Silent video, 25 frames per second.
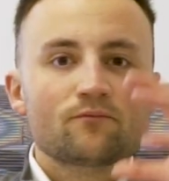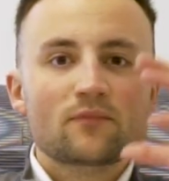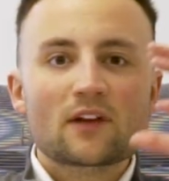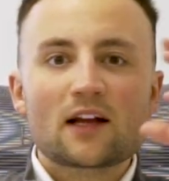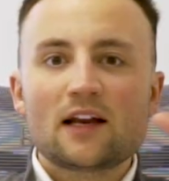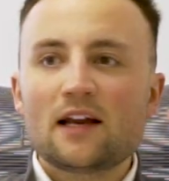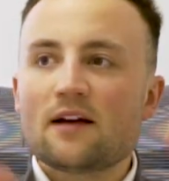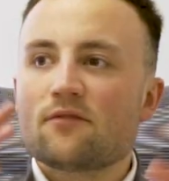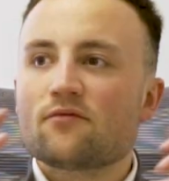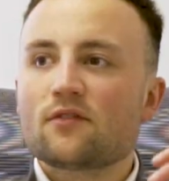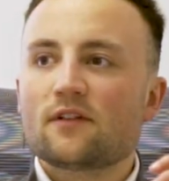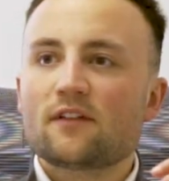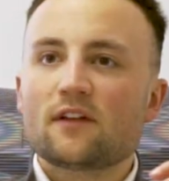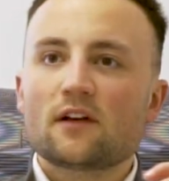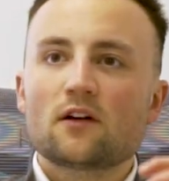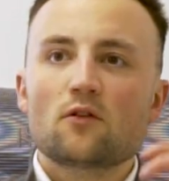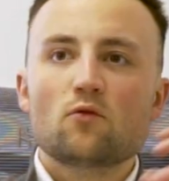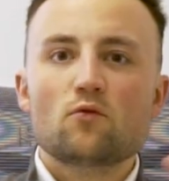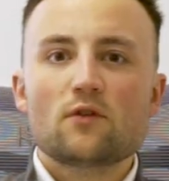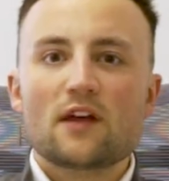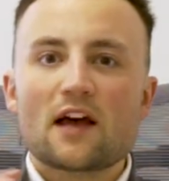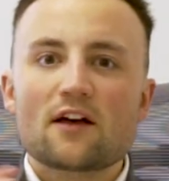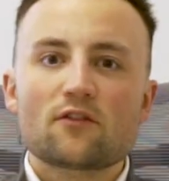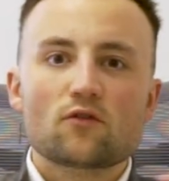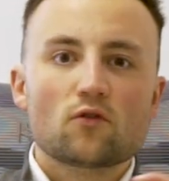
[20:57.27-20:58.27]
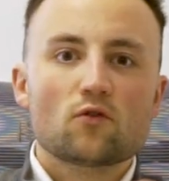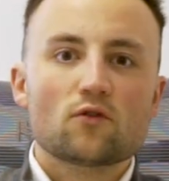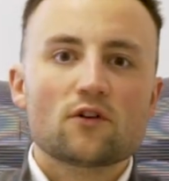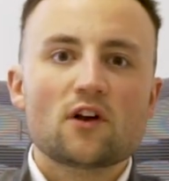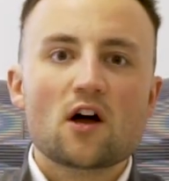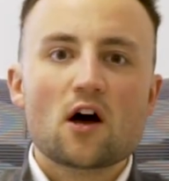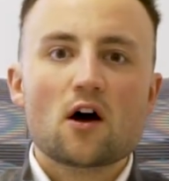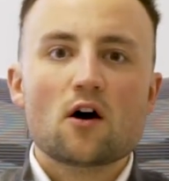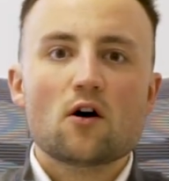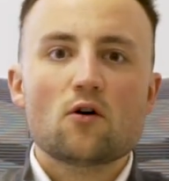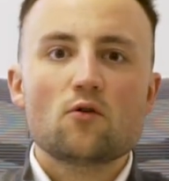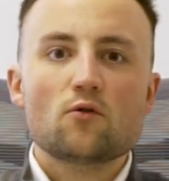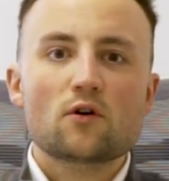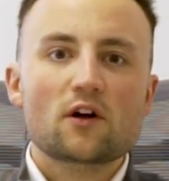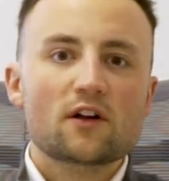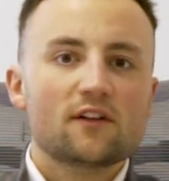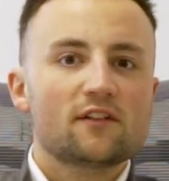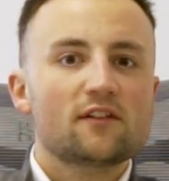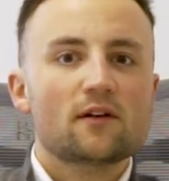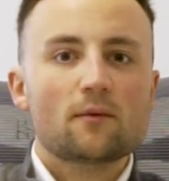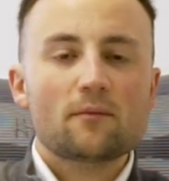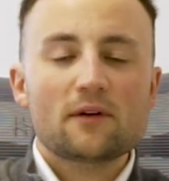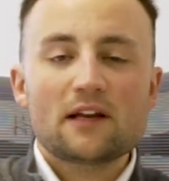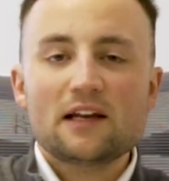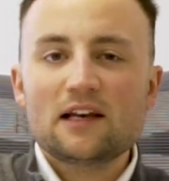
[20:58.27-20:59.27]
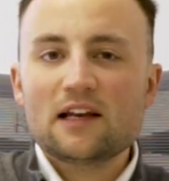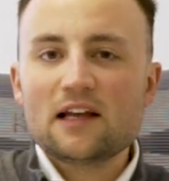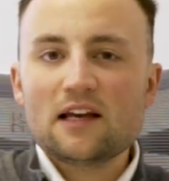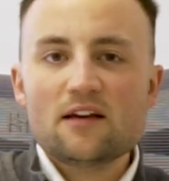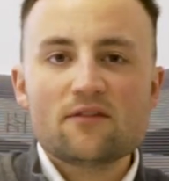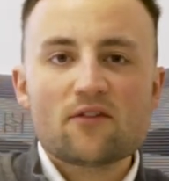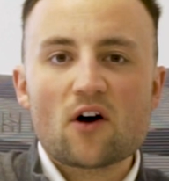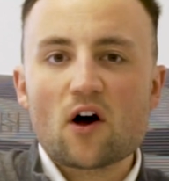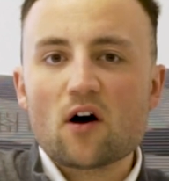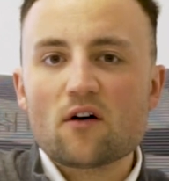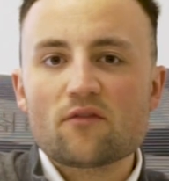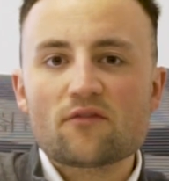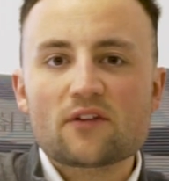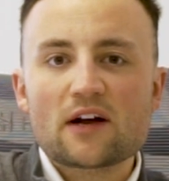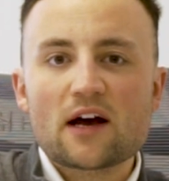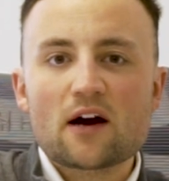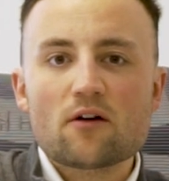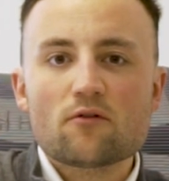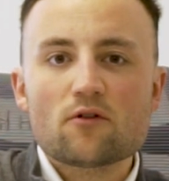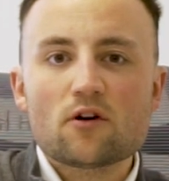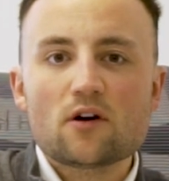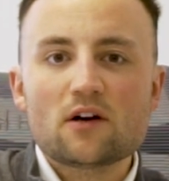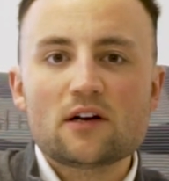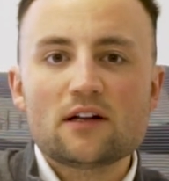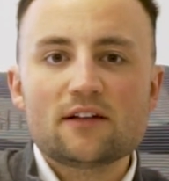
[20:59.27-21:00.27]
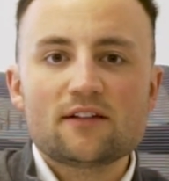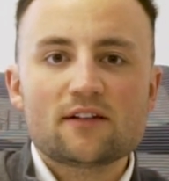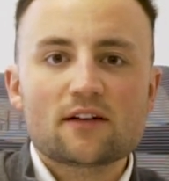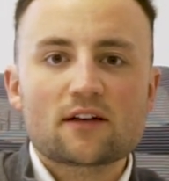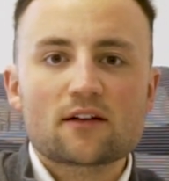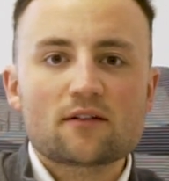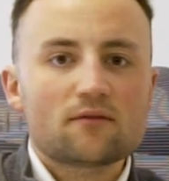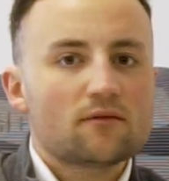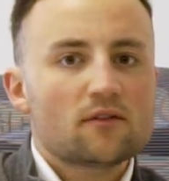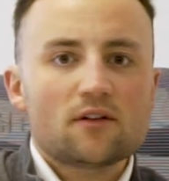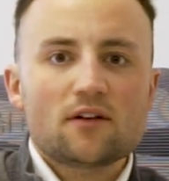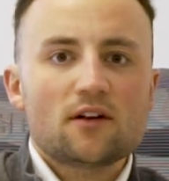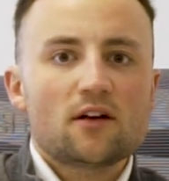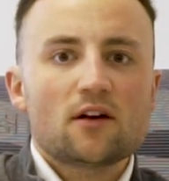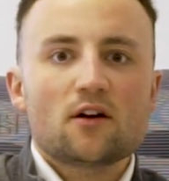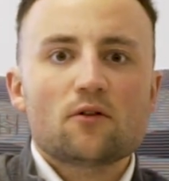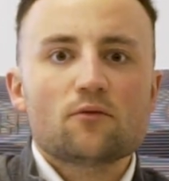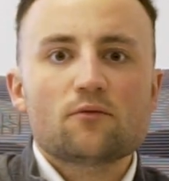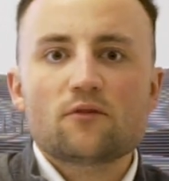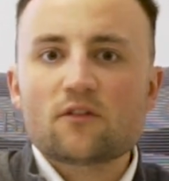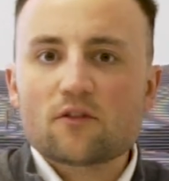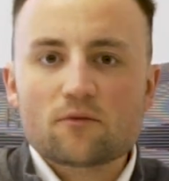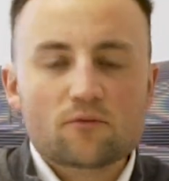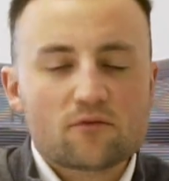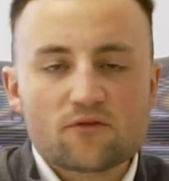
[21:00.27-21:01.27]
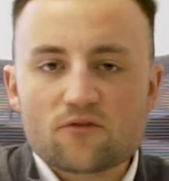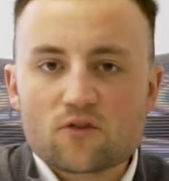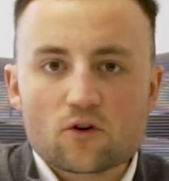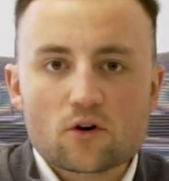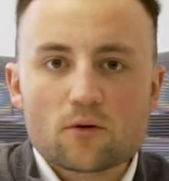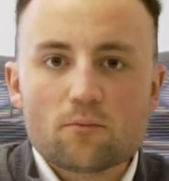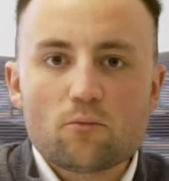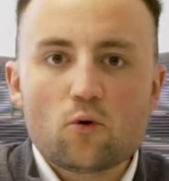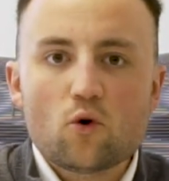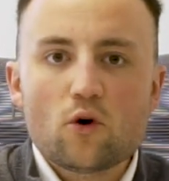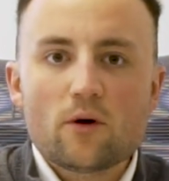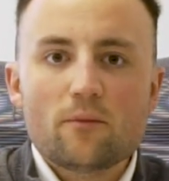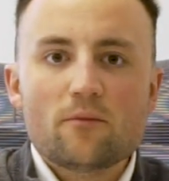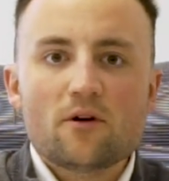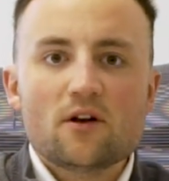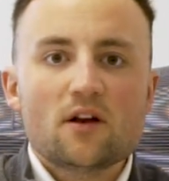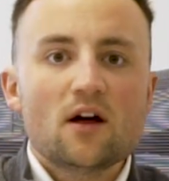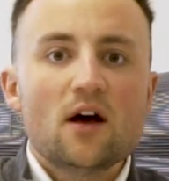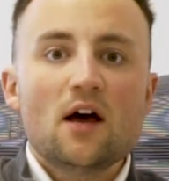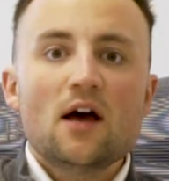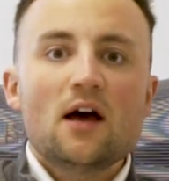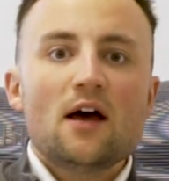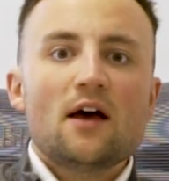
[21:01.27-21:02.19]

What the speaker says: and every single yes or no, can somebody leave half an hour early for an appointment,